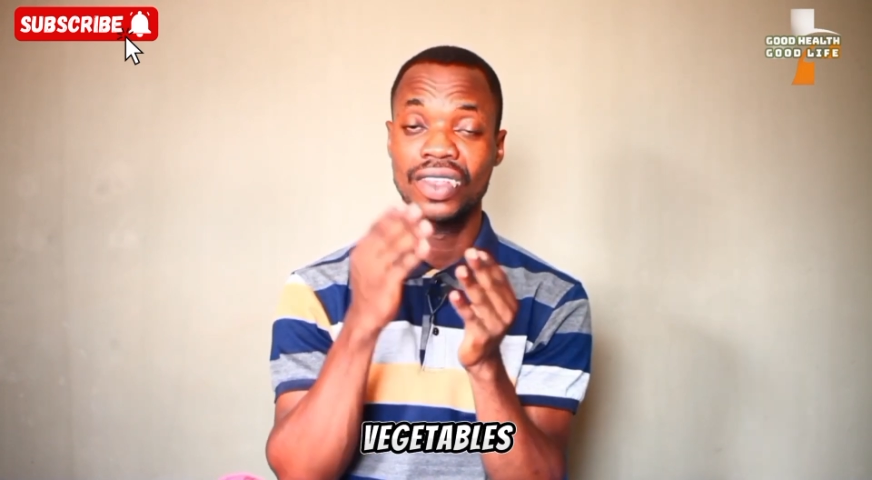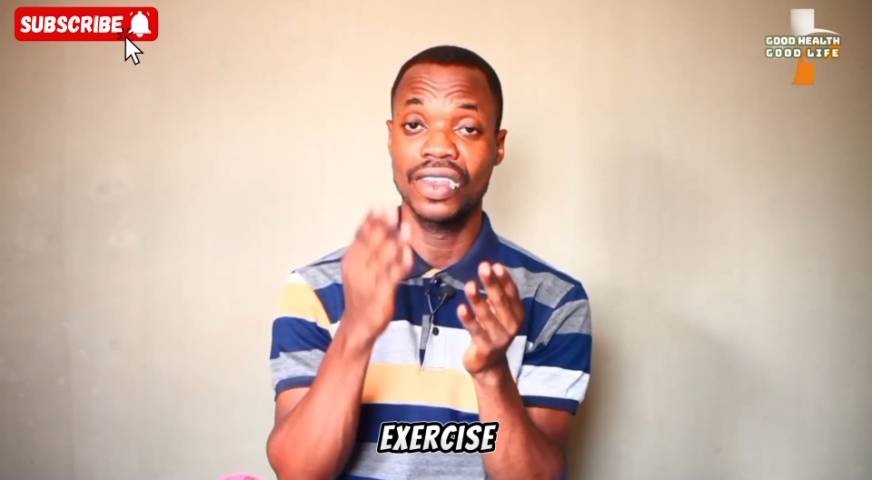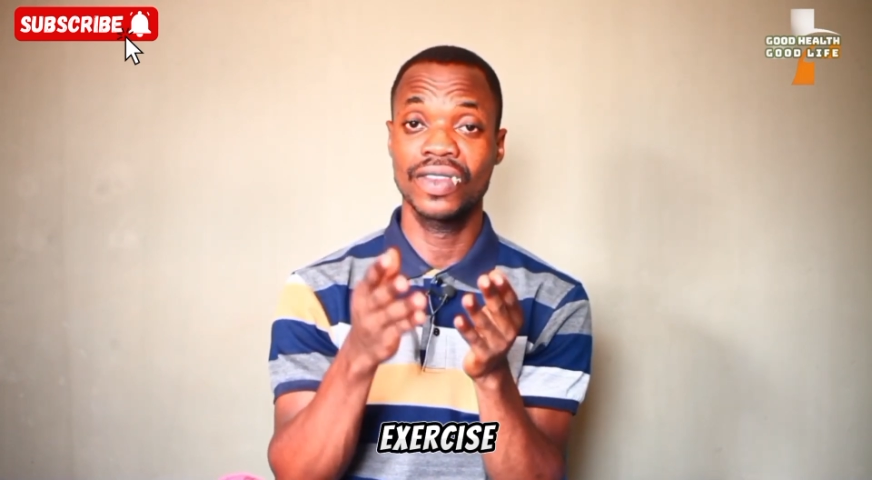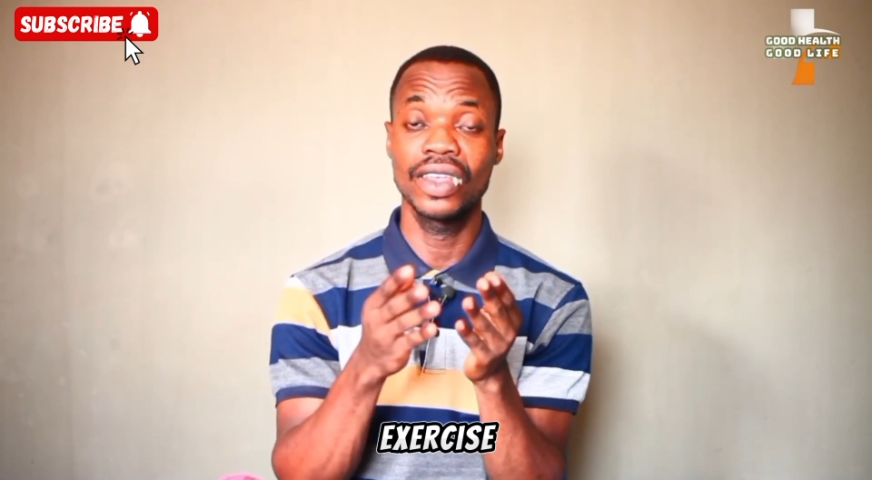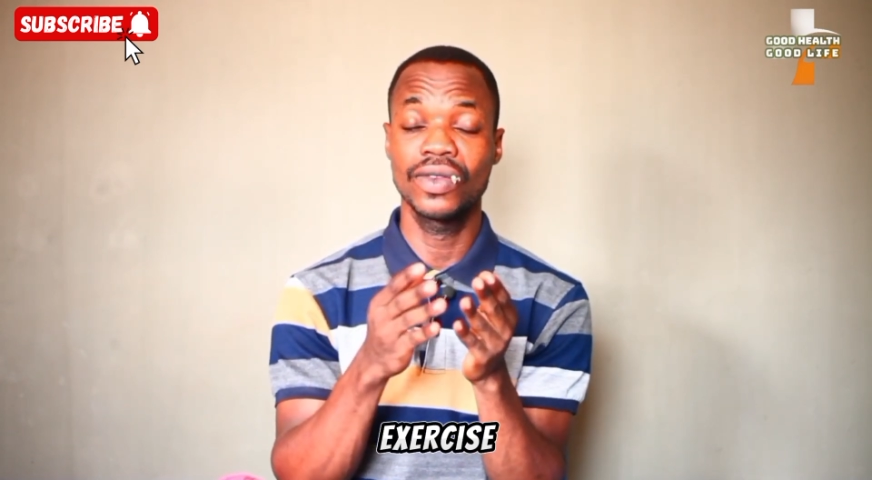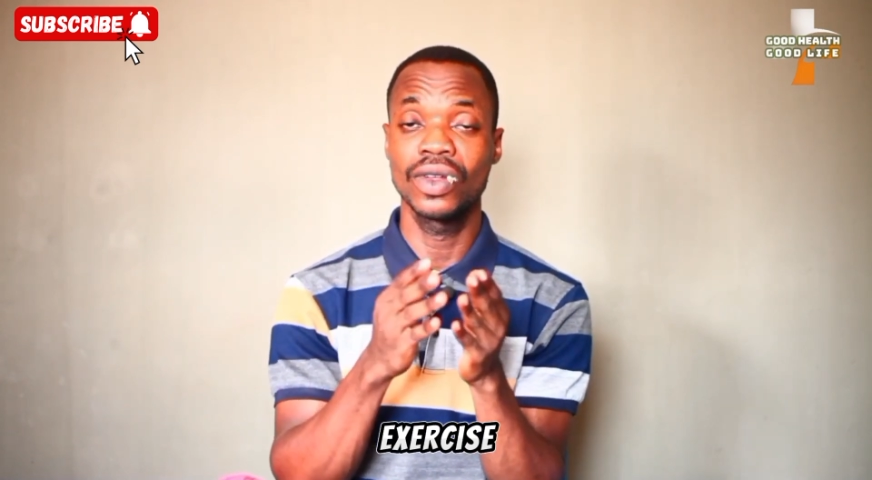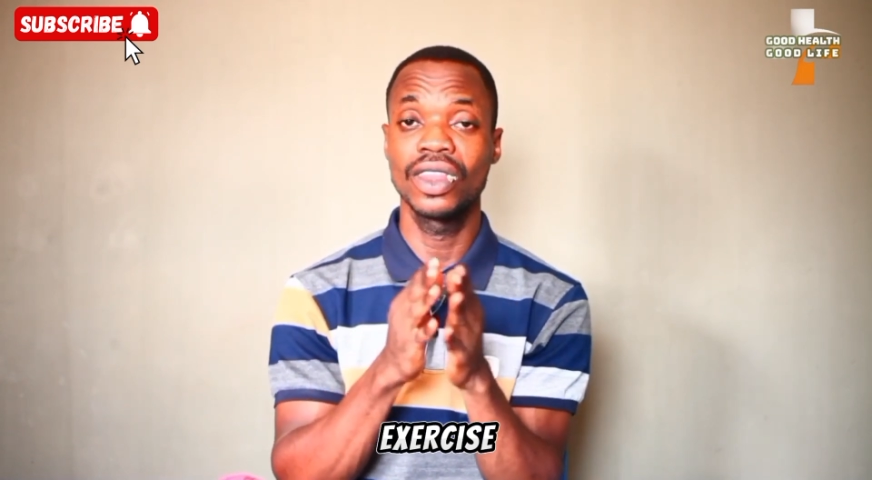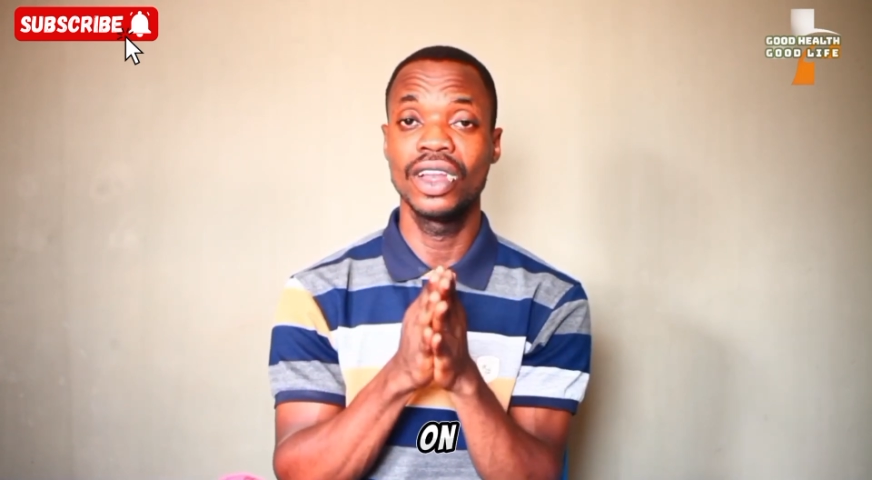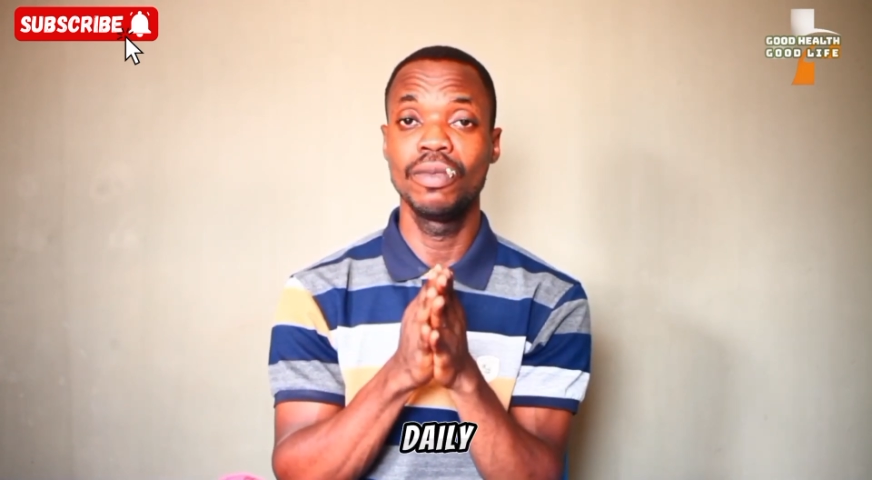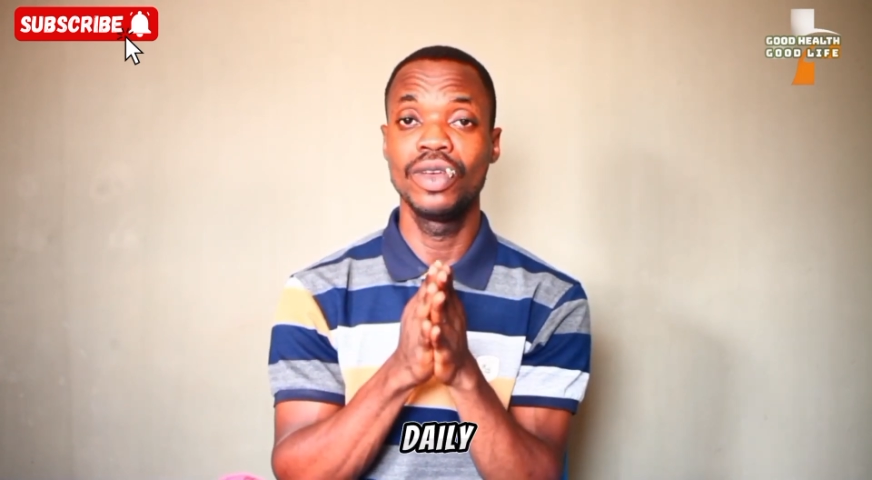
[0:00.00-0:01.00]
exercise on
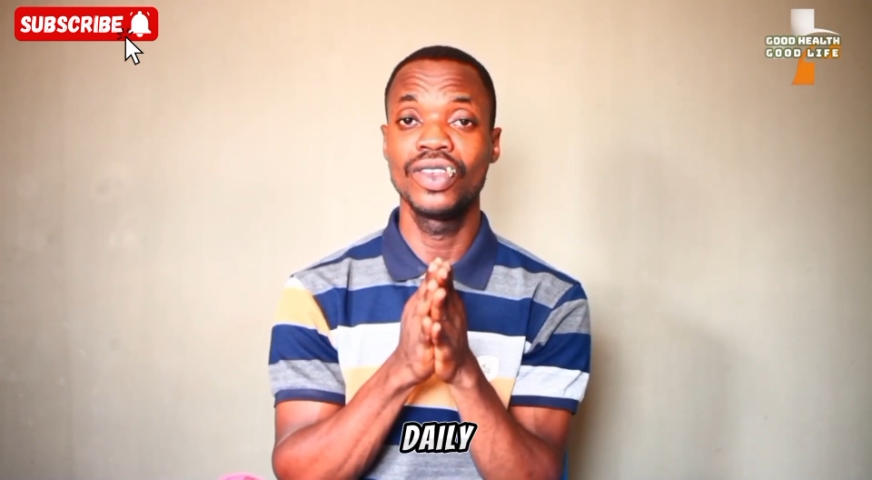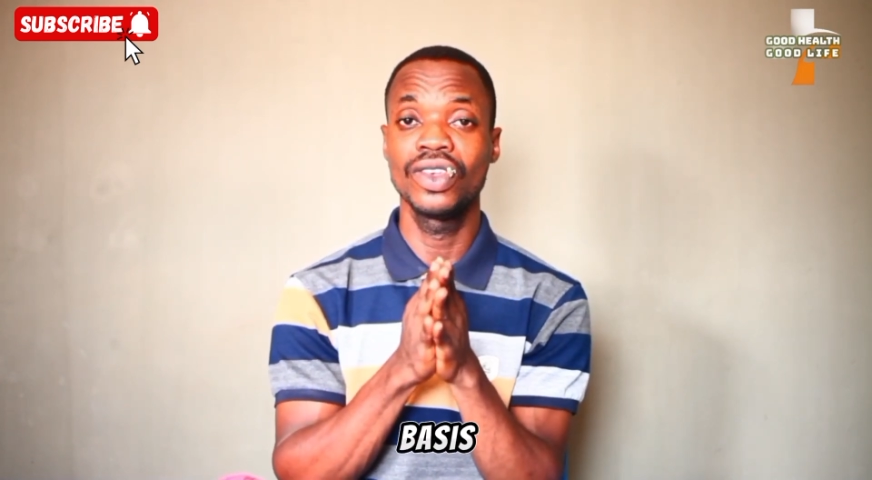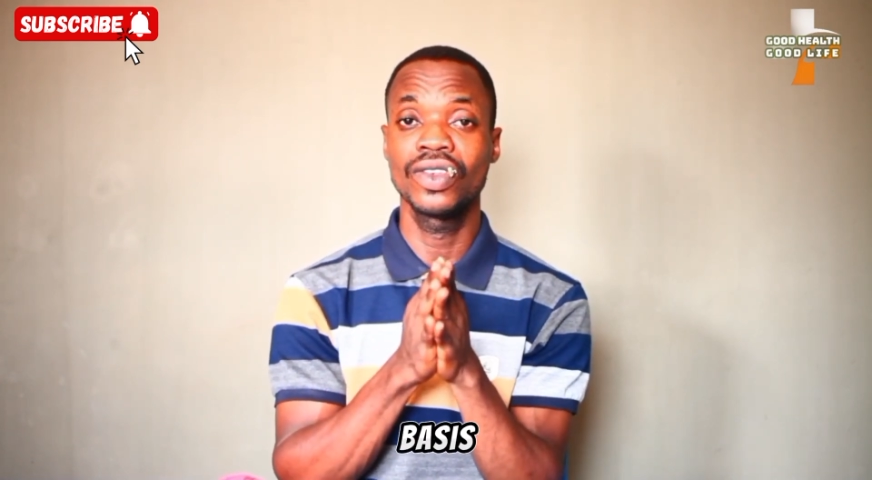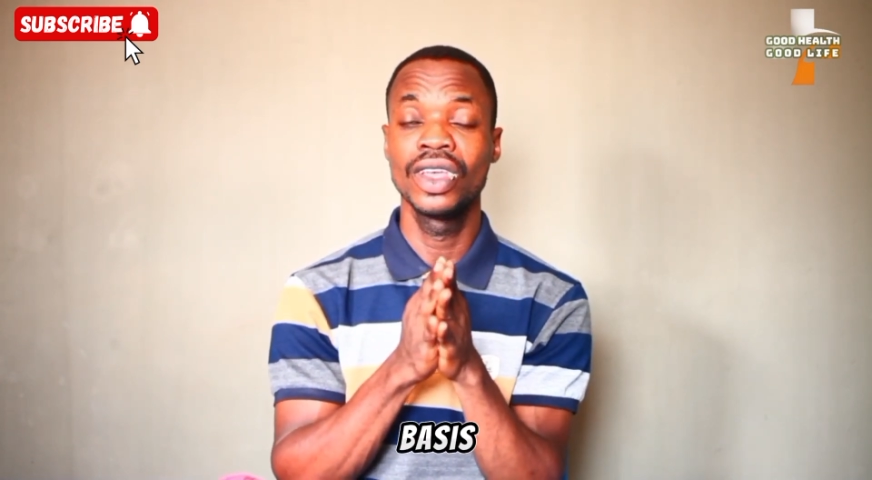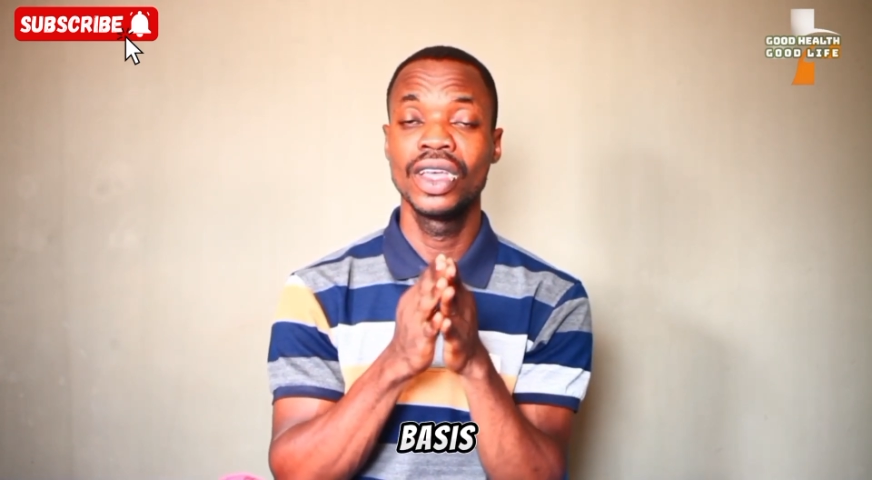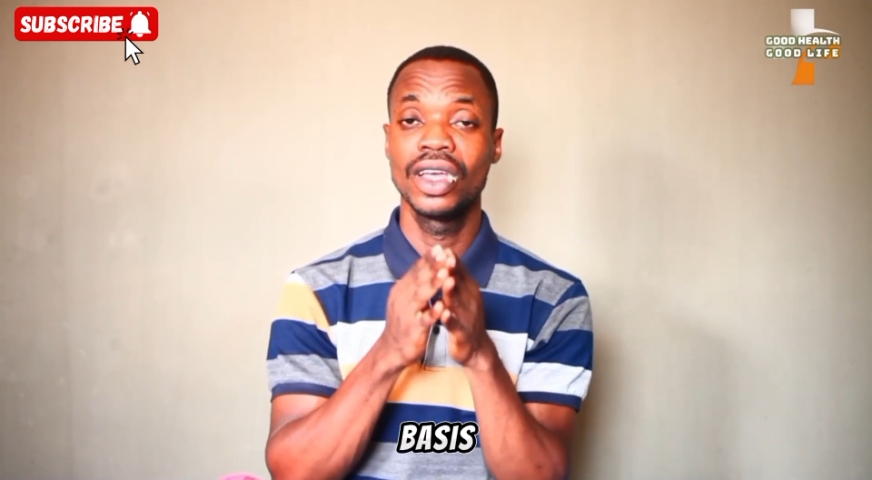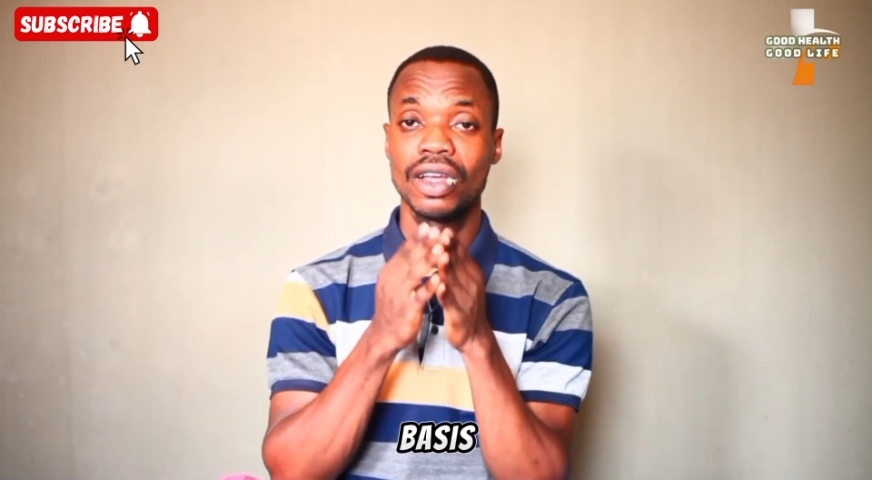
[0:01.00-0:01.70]
a daily basis,